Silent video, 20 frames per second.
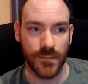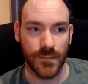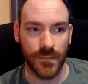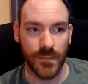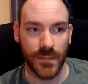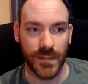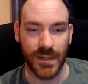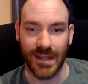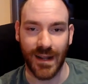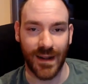
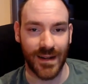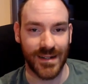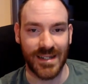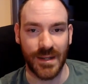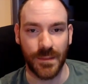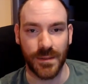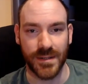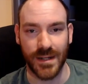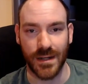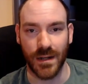
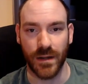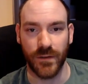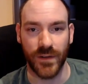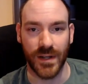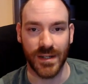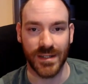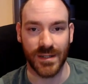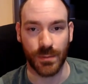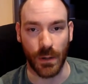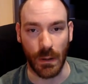90% of it
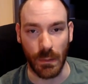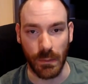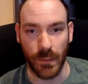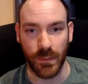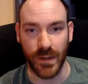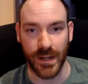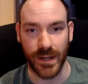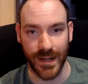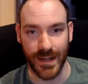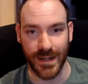is
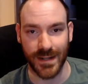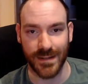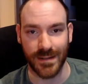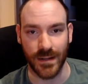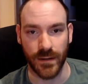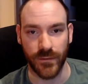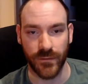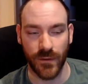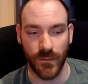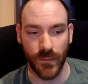probably
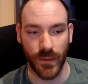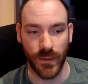negative.